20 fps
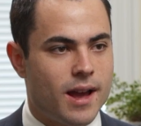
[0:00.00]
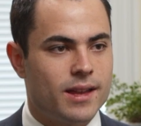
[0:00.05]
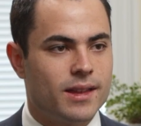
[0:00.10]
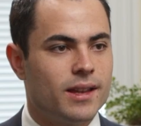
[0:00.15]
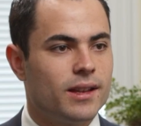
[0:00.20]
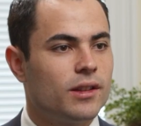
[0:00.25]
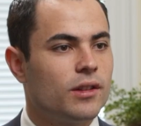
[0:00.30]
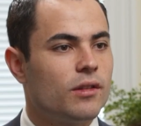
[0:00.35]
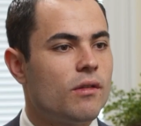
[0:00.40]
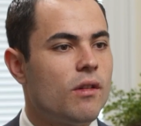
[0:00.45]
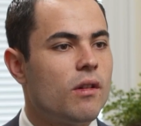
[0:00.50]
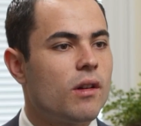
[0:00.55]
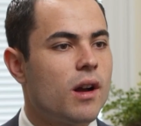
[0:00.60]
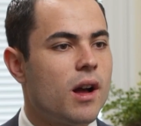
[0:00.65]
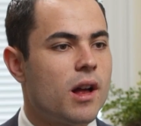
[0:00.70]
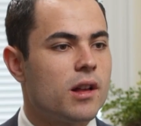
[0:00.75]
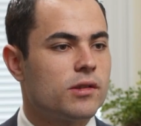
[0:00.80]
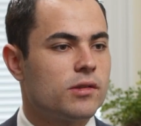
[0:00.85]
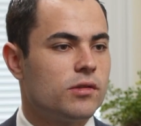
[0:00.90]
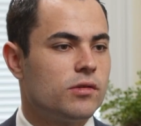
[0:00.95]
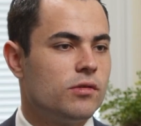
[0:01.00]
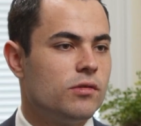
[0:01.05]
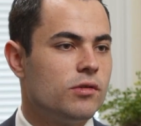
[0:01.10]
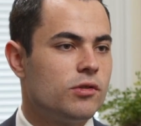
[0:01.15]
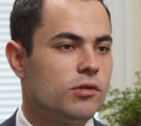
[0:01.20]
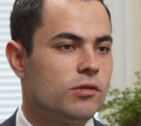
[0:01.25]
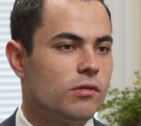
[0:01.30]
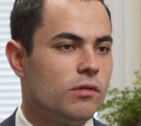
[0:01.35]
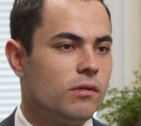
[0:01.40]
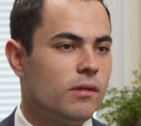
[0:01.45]
I think they're
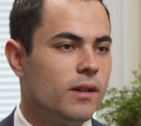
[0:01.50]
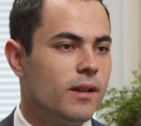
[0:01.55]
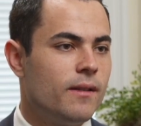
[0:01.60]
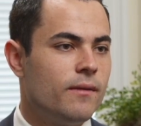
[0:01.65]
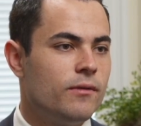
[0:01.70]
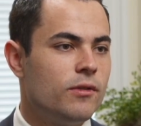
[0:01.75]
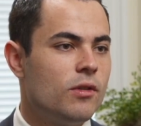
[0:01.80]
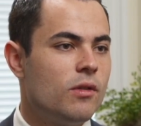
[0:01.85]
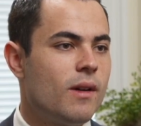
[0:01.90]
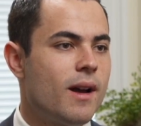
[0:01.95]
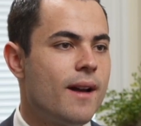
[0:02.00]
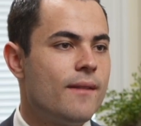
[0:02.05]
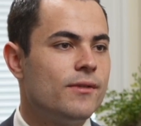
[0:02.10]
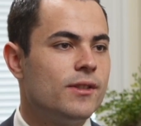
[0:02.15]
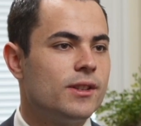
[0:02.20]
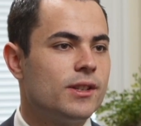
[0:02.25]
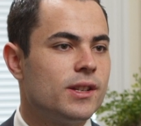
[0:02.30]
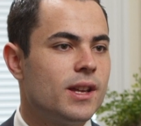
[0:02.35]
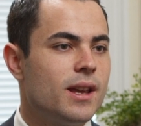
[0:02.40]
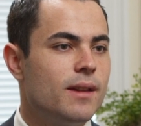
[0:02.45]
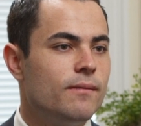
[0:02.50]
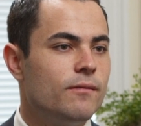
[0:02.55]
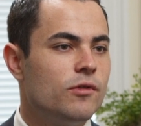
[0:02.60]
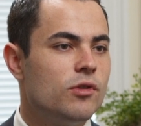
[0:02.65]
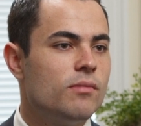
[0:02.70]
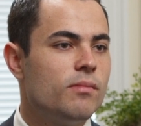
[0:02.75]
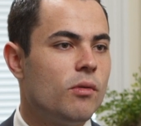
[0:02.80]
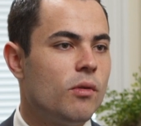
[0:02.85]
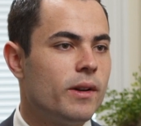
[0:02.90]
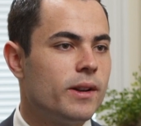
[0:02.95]
unconstitutional. If you don't have the same
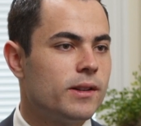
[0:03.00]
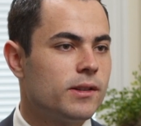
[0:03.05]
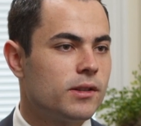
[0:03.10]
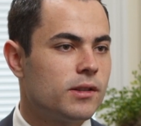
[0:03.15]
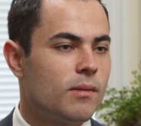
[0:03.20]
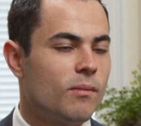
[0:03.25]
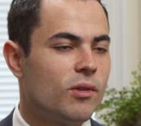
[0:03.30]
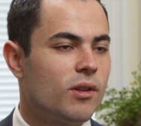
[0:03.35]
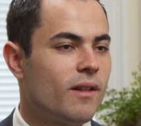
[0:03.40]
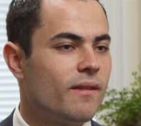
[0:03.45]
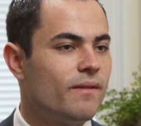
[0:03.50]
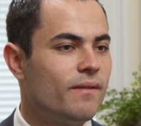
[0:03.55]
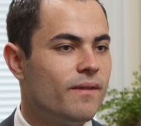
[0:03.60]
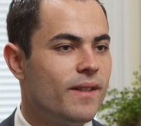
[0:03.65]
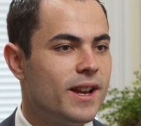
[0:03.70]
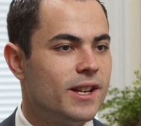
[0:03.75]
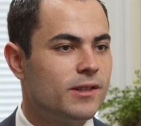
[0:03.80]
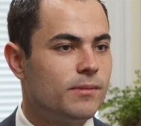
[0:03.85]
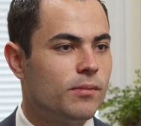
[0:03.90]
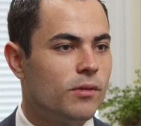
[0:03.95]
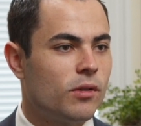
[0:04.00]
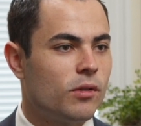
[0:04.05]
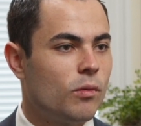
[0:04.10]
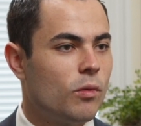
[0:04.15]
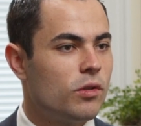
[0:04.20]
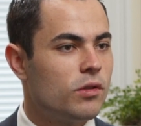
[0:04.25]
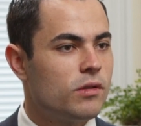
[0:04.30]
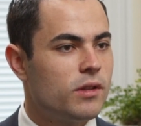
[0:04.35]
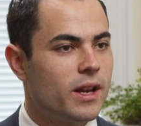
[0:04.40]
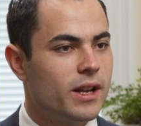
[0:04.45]
viewpoint as someone on Facebook,
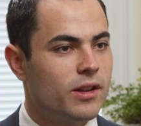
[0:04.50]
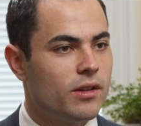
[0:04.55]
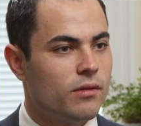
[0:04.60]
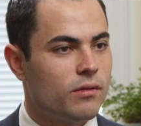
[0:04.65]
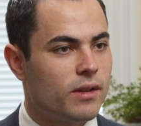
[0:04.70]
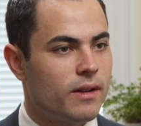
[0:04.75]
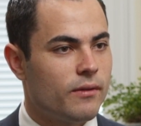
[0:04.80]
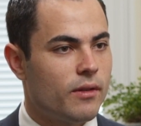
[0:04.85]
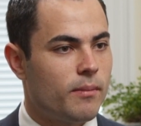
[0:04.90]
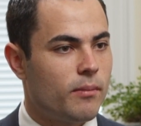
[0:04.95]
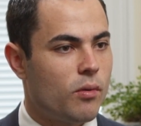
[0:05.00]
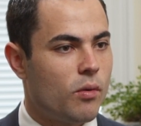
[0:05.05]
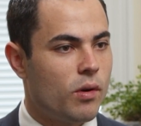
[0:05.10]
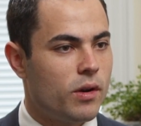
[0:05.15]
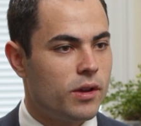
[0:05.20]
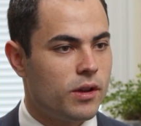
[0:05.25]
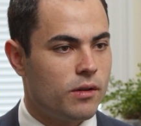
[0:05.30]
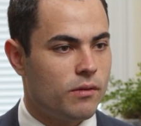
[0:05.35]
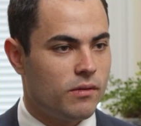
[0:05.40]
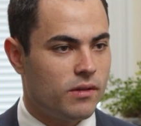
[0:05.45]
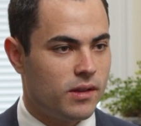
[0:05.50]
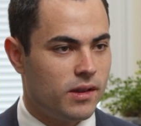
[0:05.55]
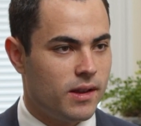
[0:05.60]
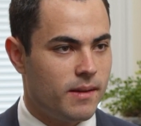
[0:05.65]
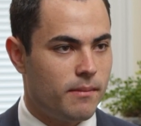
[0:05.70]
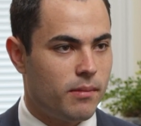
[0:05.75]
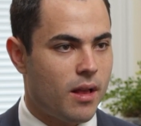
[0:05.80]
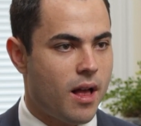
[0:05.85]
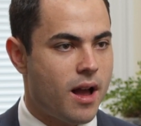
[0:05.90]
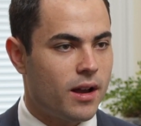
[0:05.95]
what do? They report you.
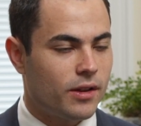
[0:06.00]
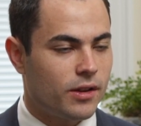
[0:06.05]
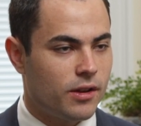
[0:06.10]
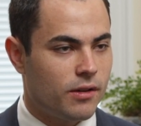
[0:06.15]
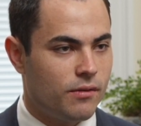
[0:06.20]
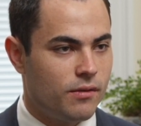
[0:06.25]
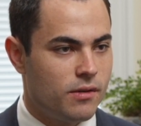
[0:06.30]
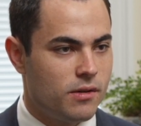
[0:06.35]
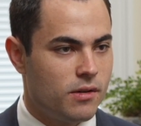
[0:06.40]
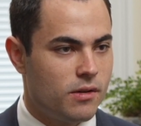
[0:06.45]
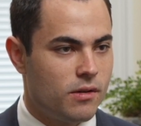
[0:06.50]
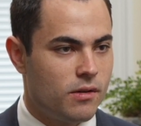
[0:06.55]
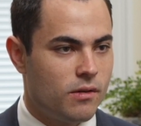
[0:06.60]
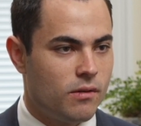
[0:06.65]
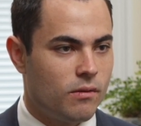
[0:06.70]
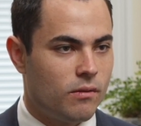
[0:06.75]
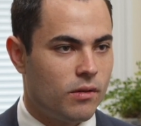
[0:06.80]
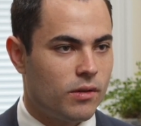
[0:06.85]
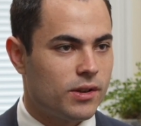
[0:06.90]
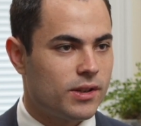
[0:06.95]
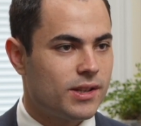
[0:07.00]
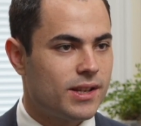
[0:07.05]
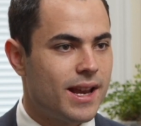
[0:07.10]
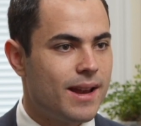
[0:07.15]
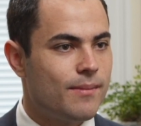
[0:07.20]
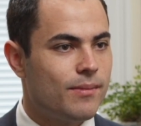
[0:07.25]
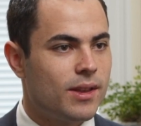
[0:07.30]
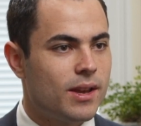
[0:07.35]
They block you. Well, the same